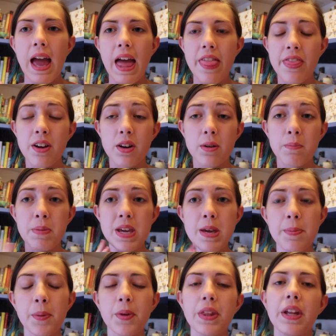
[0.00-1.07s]
and there are
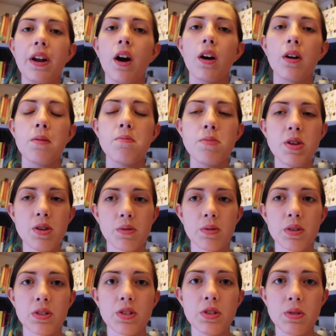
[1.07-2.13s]
people that are
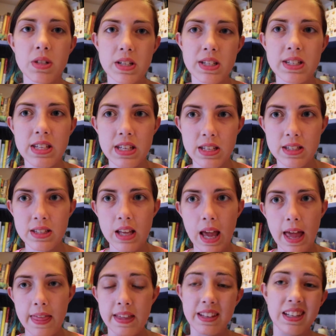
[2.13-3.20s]
immune to the disease
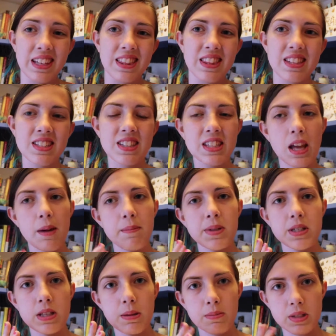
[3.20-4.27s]
that get some
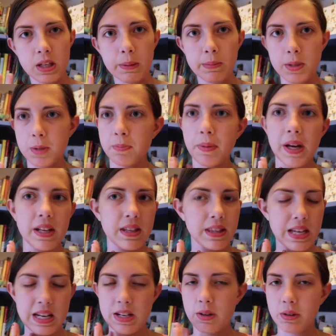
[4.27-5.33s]
symptoms, but
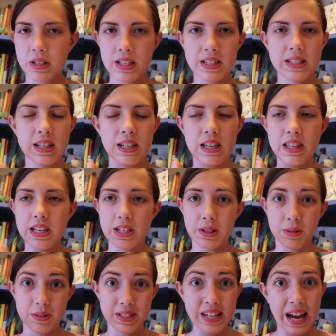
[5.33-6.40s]
they don't get sick and they
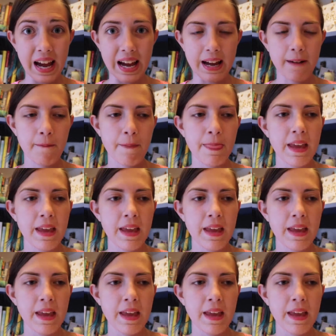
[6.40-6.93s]
don't die.